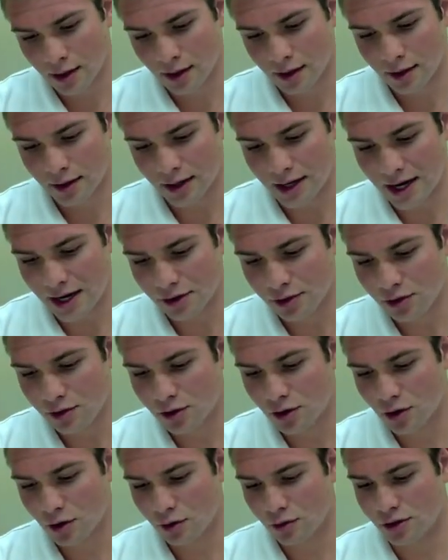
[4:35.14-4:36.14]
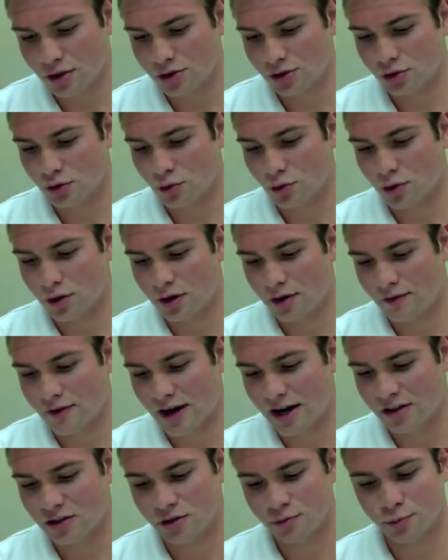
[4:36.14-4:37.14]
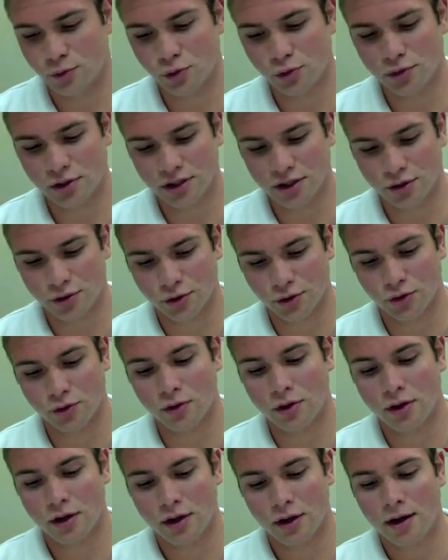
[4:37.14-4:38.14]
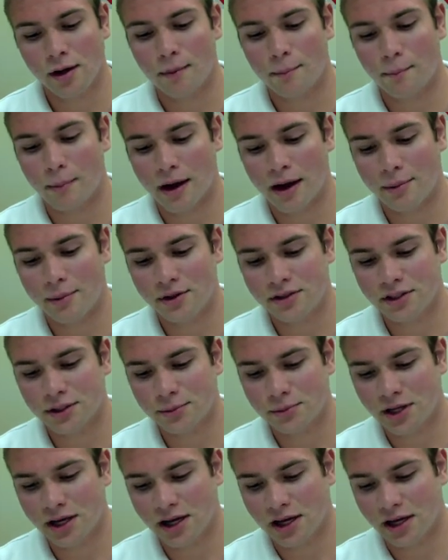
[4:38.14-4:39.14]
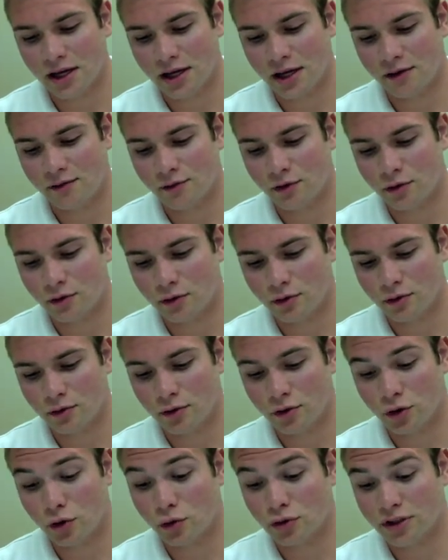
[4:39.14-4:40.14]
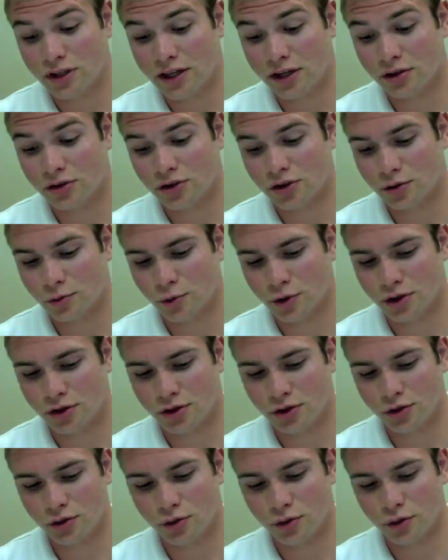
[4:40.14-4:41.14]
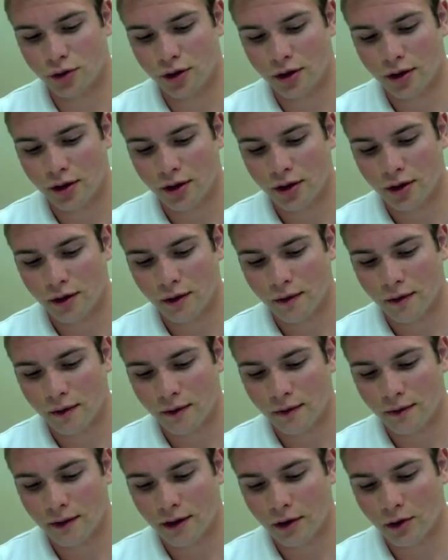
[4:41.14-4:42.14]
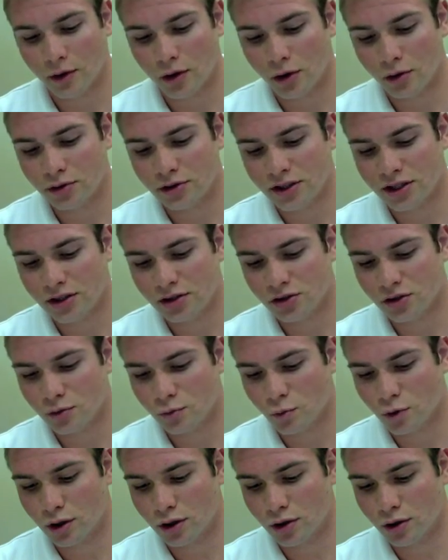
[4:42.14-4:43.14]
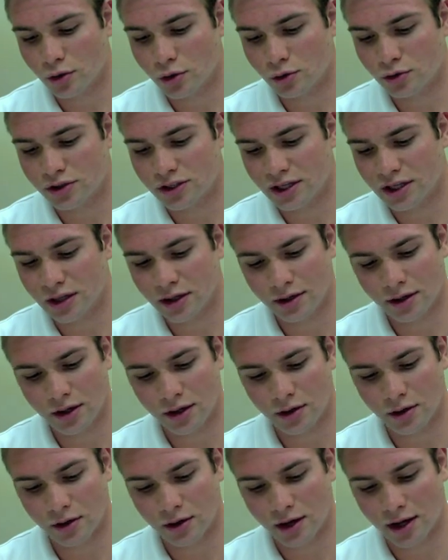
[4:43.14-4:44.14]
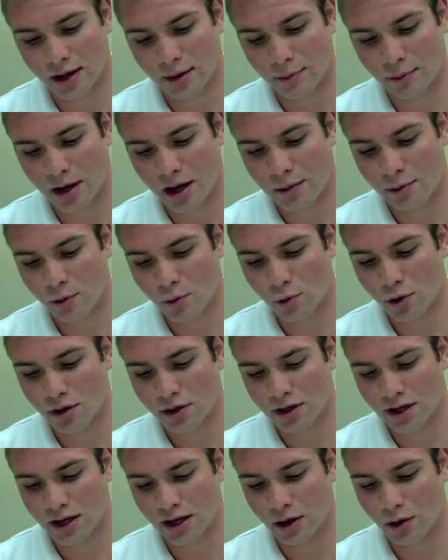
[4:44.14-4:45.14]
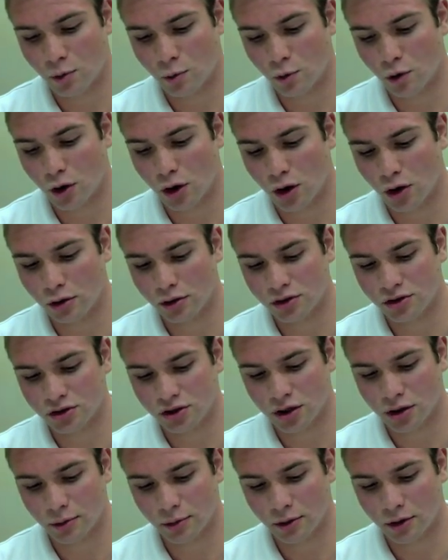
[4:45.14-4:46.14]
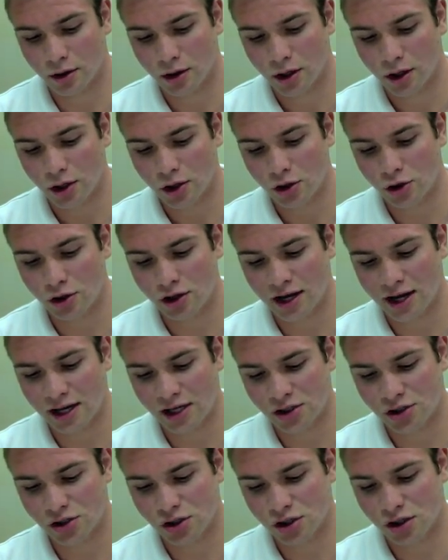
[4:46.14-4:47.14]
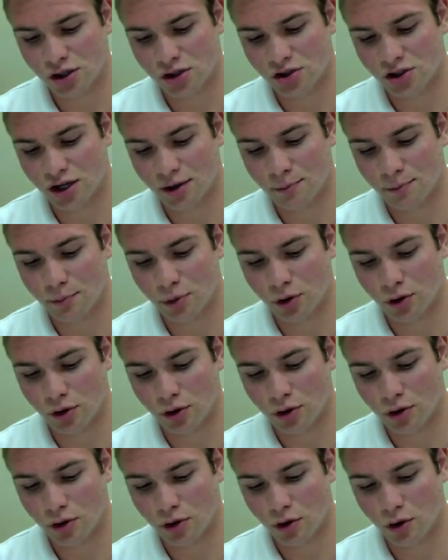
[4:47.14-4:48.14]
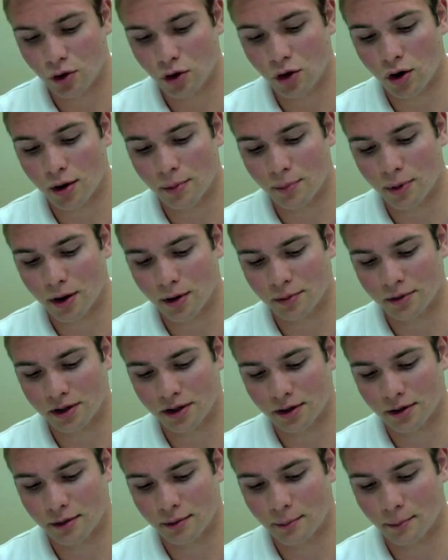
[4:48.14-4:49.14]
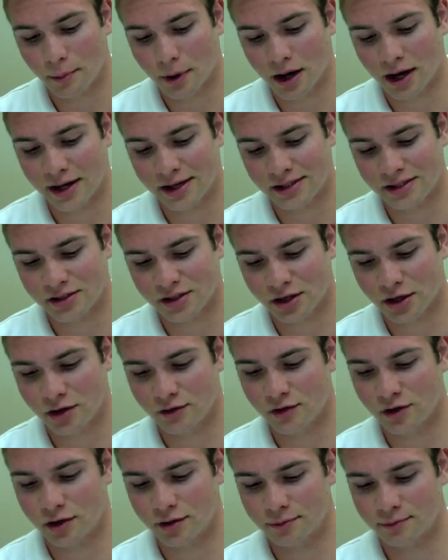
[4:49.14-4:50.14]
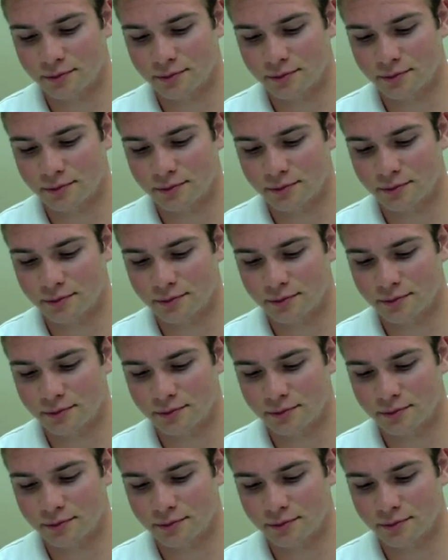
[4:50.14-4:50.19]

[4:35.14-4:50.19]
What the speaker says: Now you know the story of how Spookly grew. Maybe someday if you'll tell someone too. They'll go tell someone who'll tell another, and maybe one day we'll all discover you can't judge a book or a pumpkin by its cover.